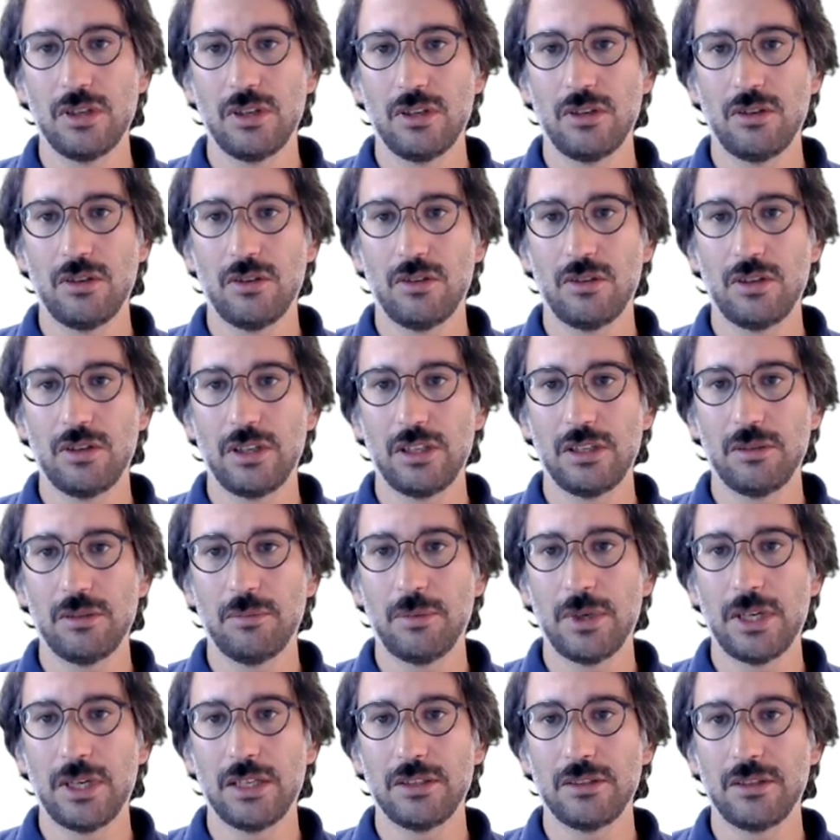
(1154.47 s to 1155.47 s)
or in the
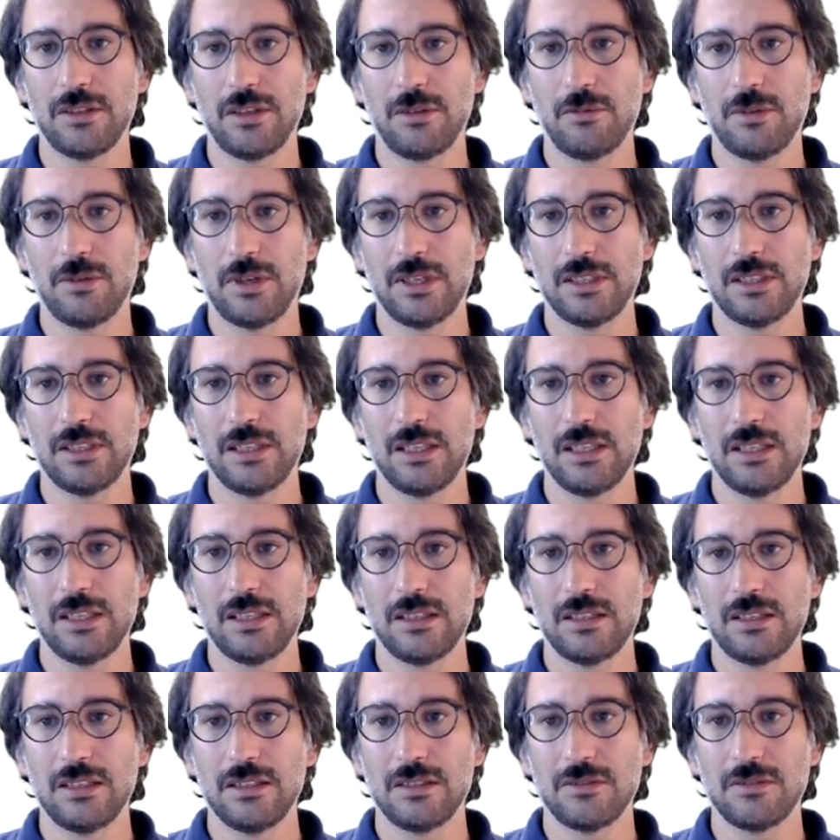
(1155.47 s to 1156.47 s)
boundary one,
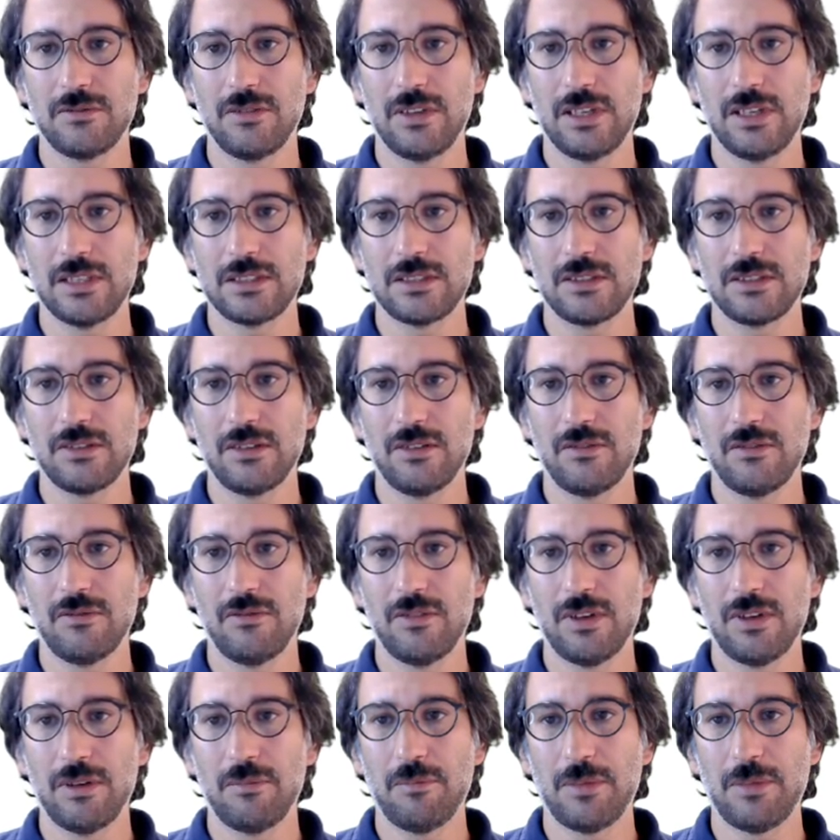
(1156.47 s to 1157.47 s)
this was
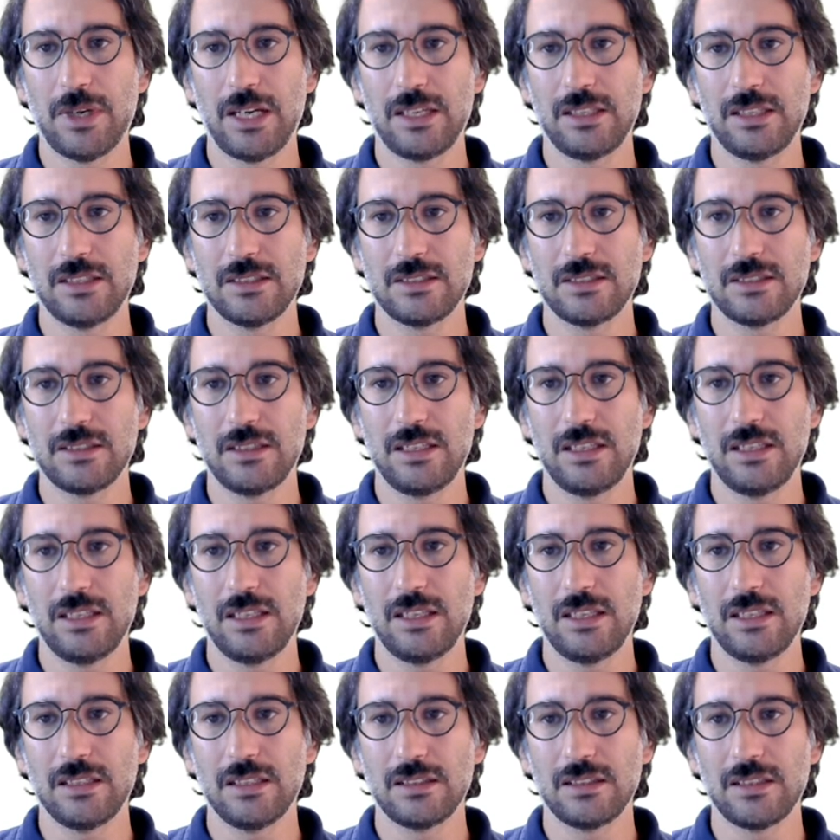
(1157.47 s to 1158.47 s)
1 minus d
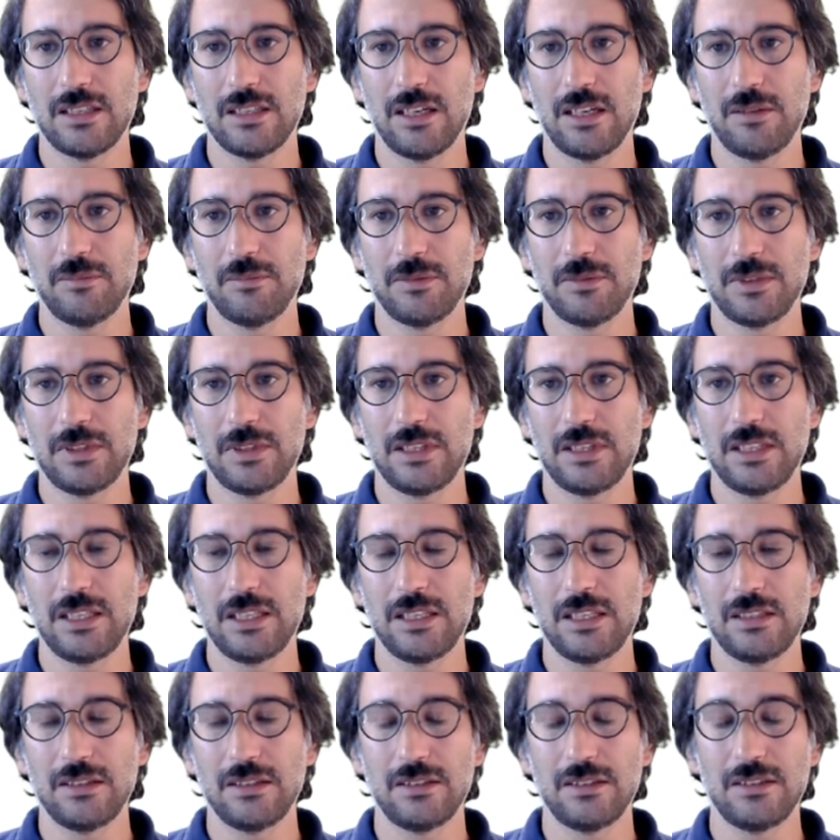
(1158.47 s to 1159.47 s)
times
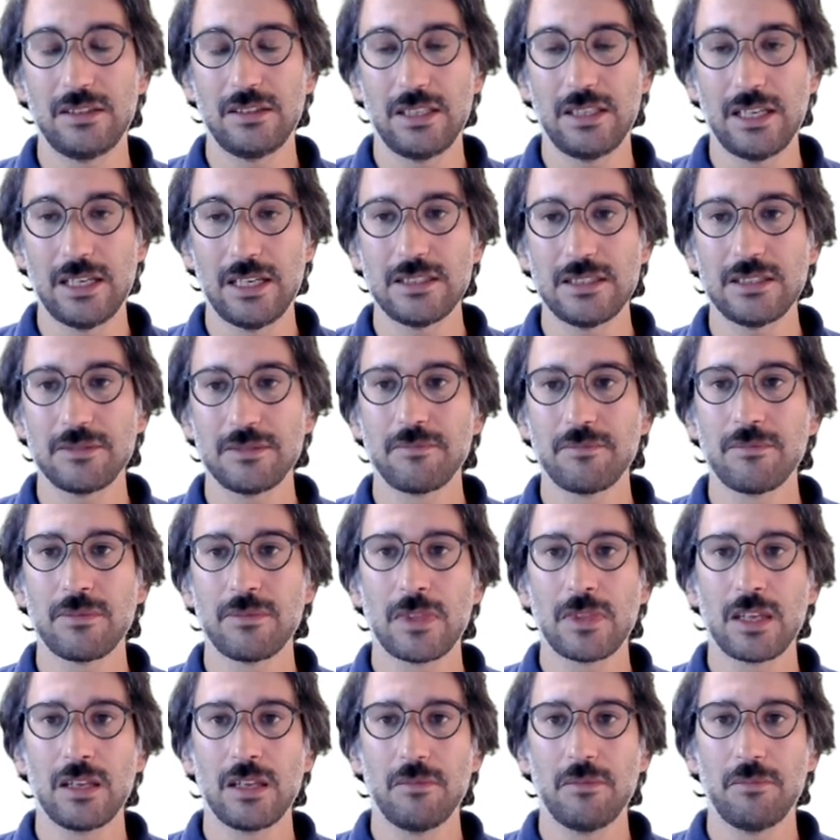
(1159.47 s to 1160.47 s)
Ts.
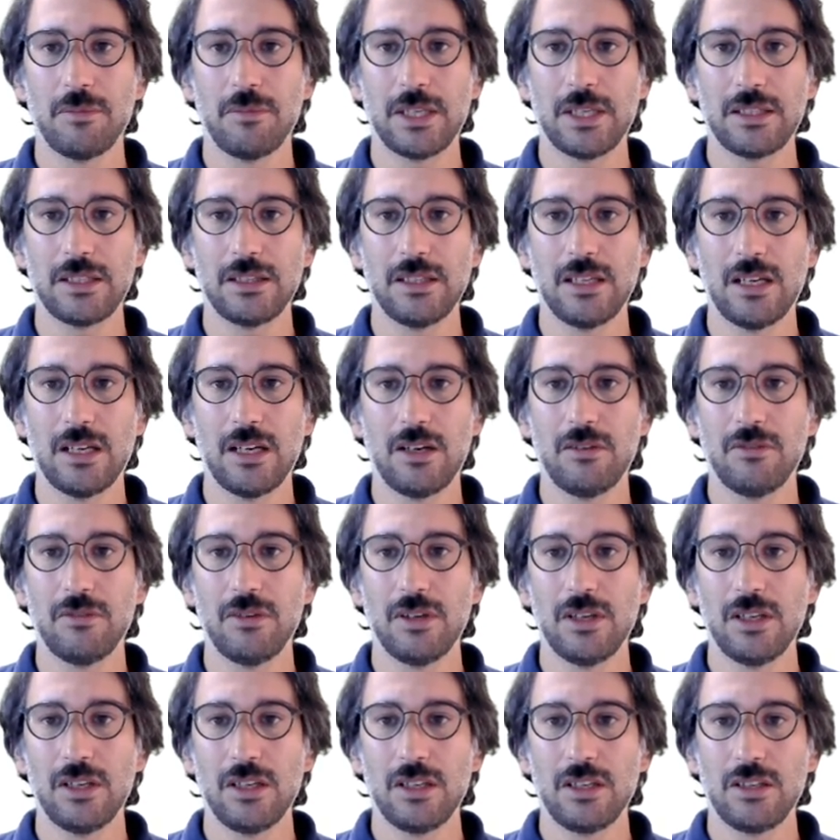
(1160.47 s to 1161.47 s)
But now
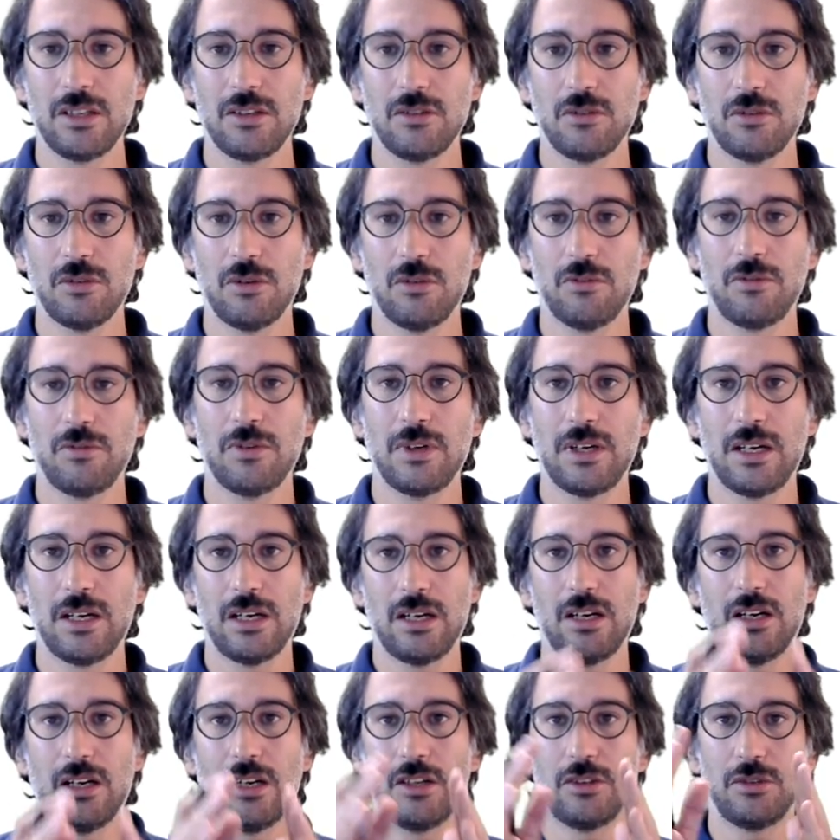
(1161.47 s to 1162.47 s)

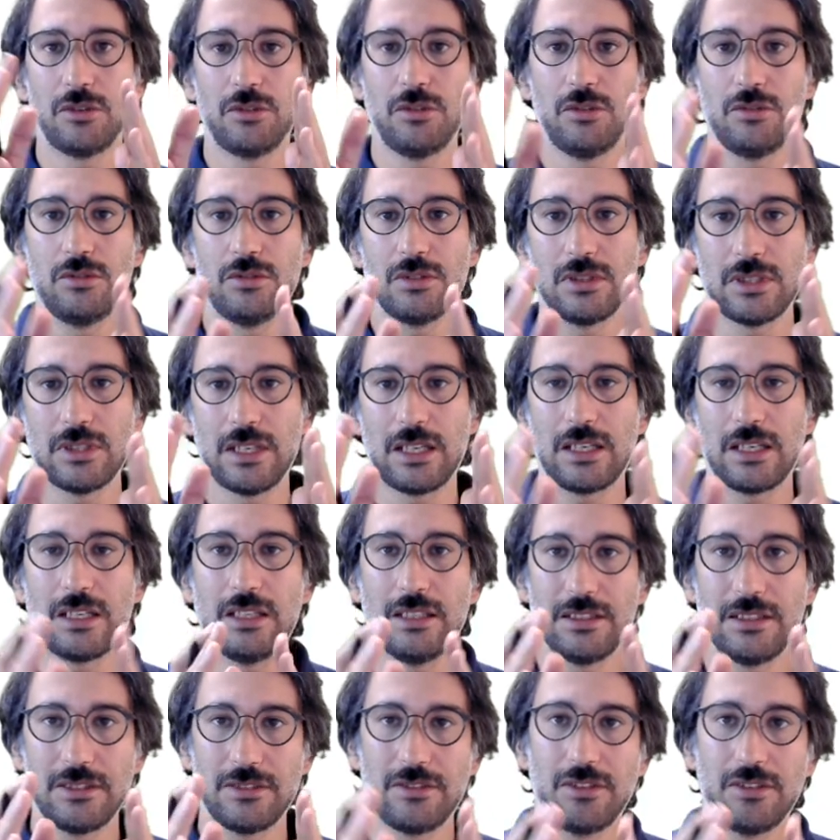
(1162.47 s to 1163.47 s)
our duty cycle
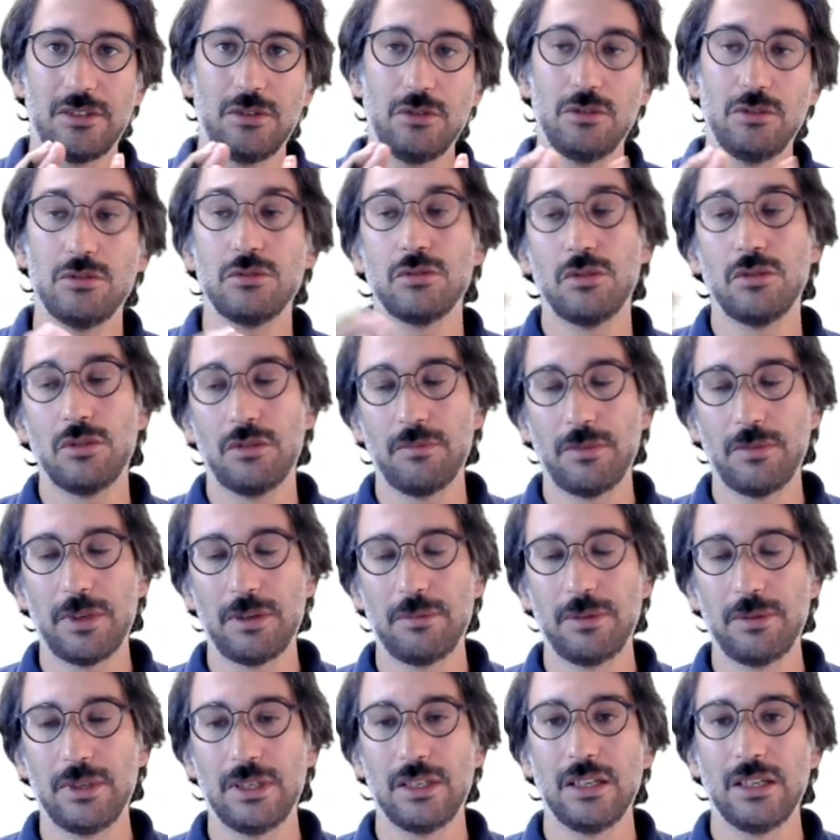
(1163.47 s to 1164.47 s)
is reduced, or
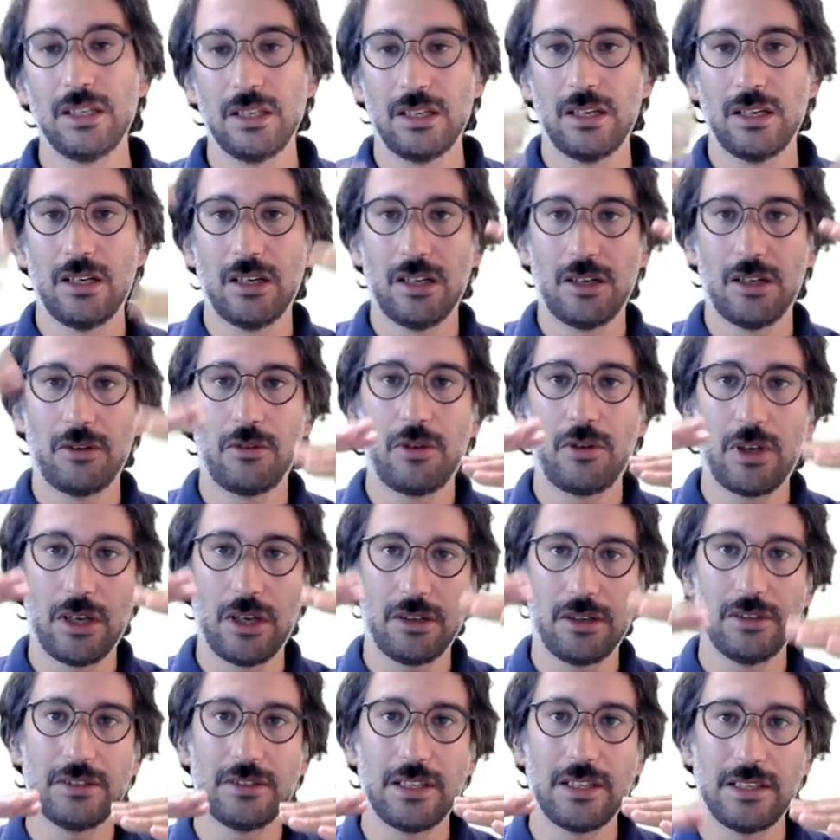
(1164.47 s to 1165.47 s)
maybe our
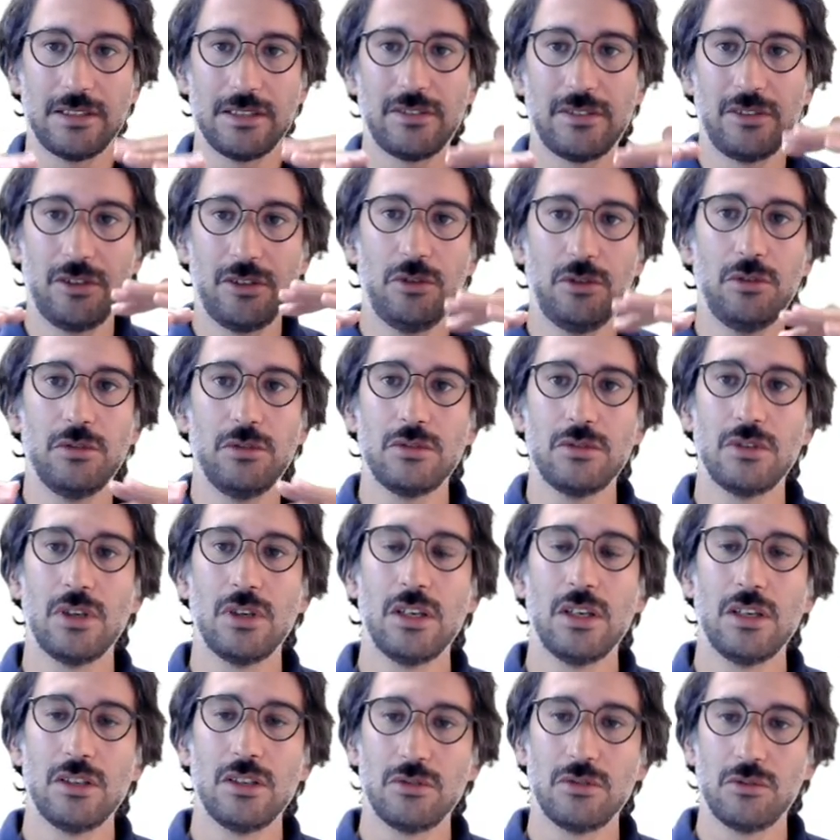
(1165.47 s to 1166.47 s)
current has reduced,
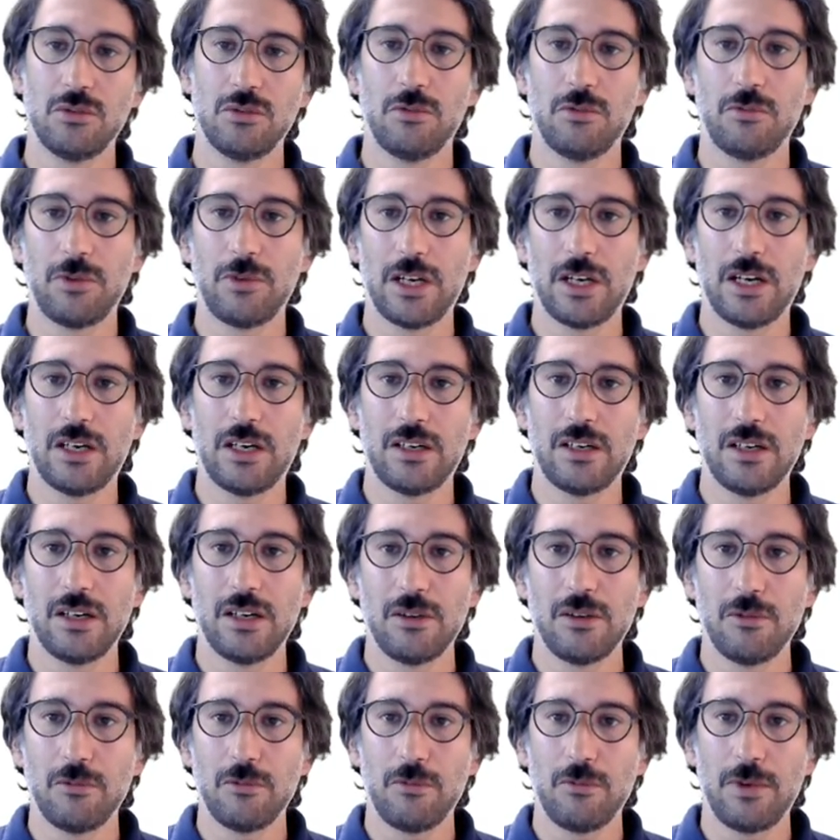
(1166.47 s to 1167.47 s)
so we are
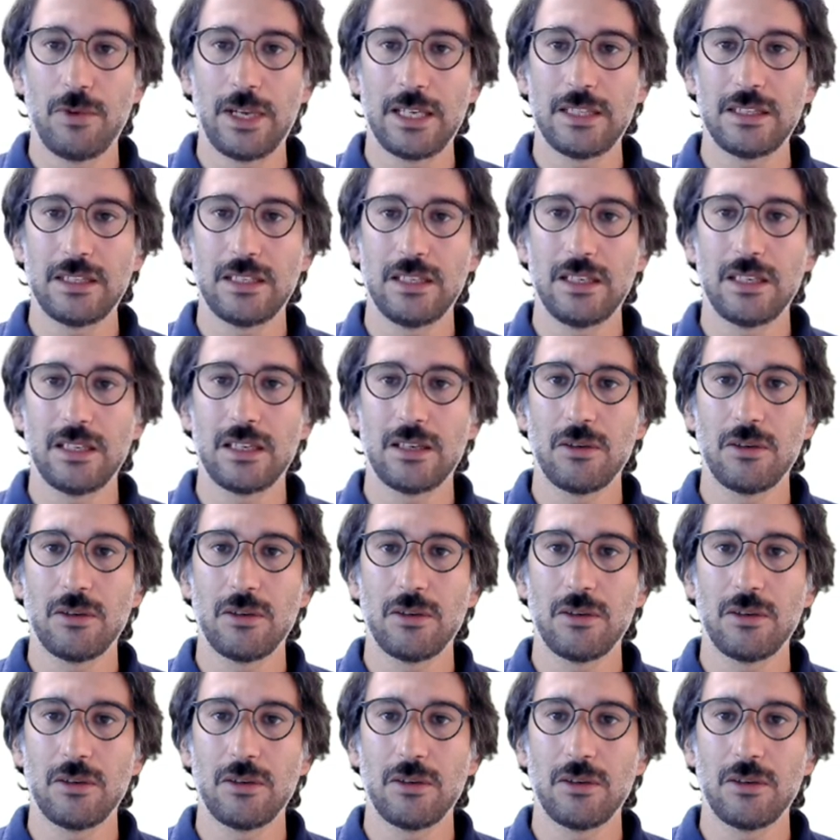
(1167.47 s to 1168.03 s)
waiting